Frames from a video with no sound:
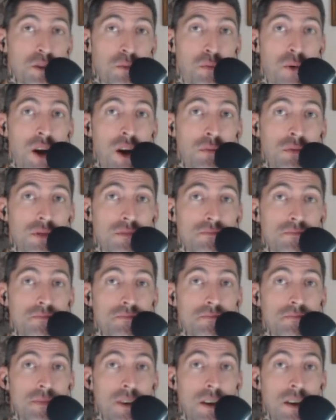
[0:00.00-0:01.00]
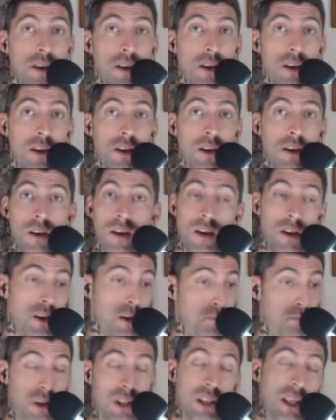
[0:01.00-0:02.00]
problem.
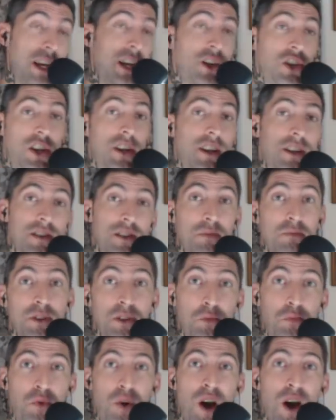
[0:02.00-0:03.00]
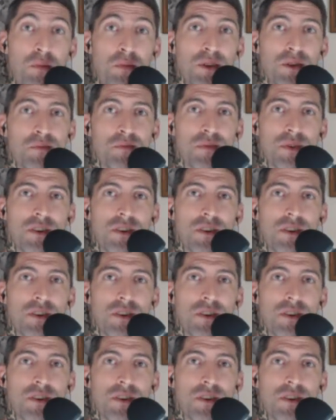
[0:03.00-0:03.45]
Pelagianism is a problem.